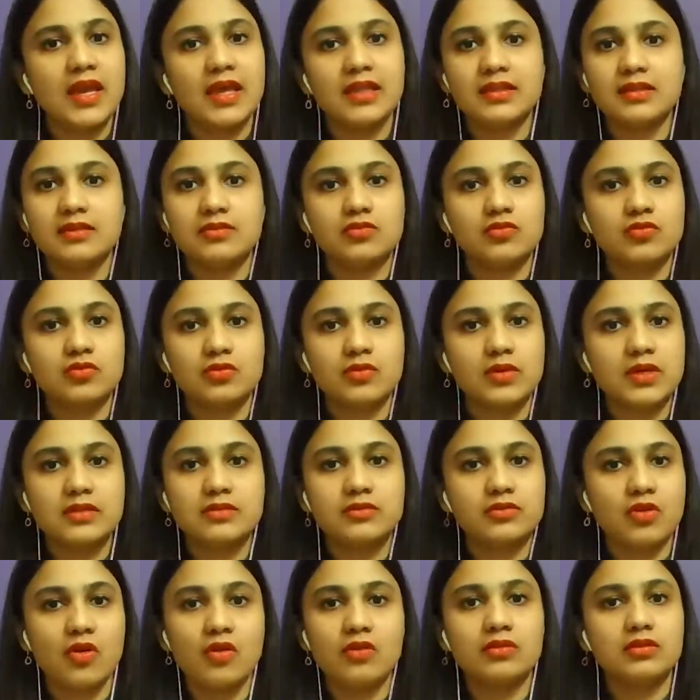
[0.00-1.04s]
and though
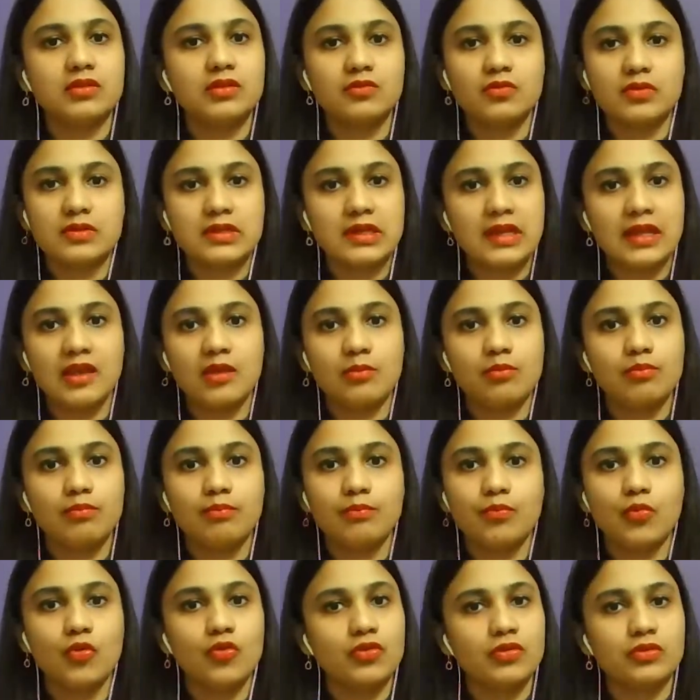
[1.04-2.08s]
astrology was like
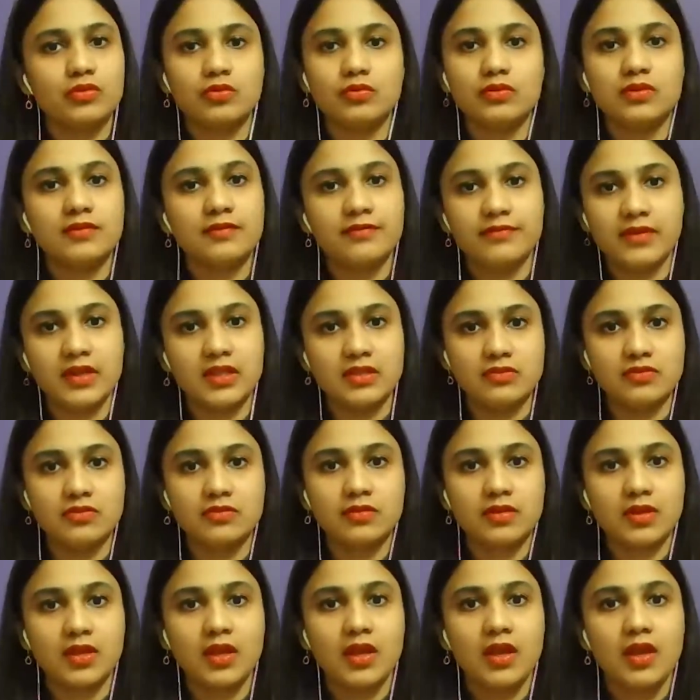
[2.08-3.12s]
pushed to the
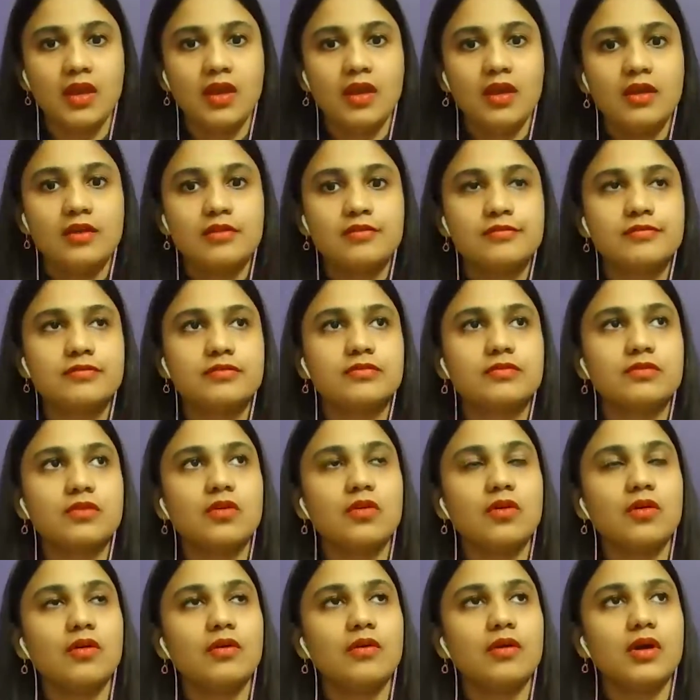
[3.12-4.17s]
fringe.
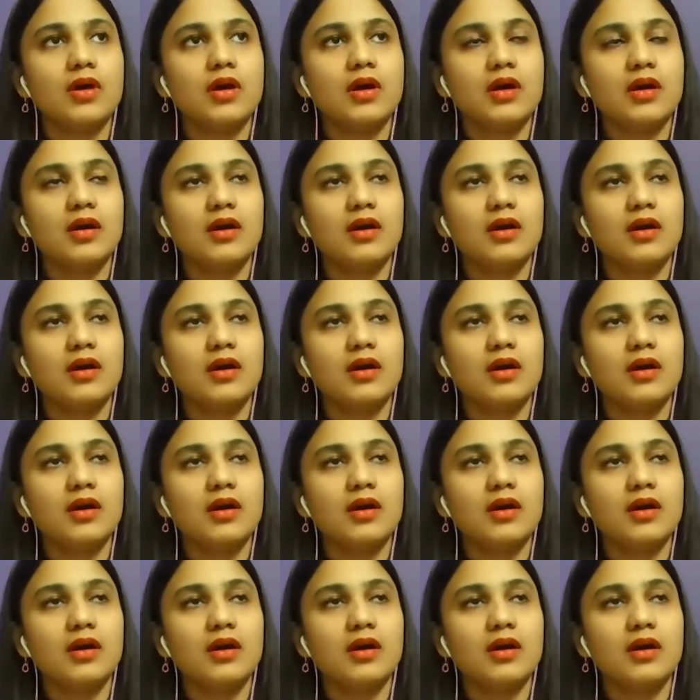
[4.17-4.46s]
So